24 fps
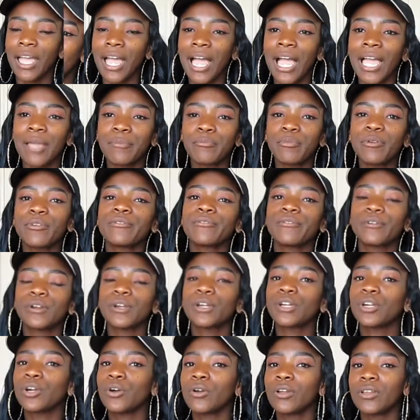I
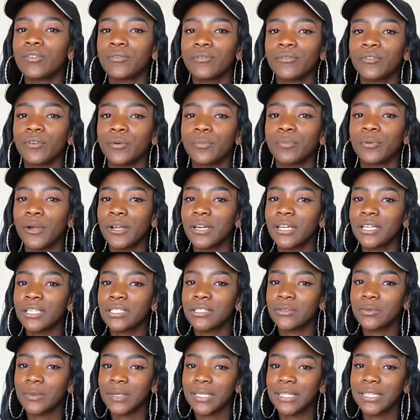prefer going for
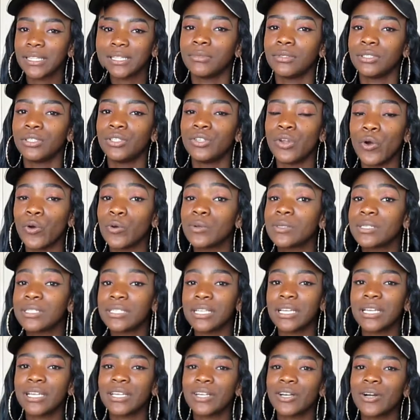products with no
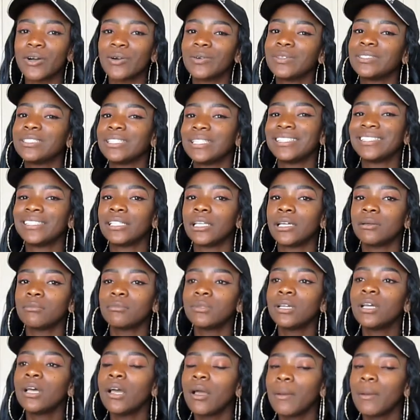silicone in them,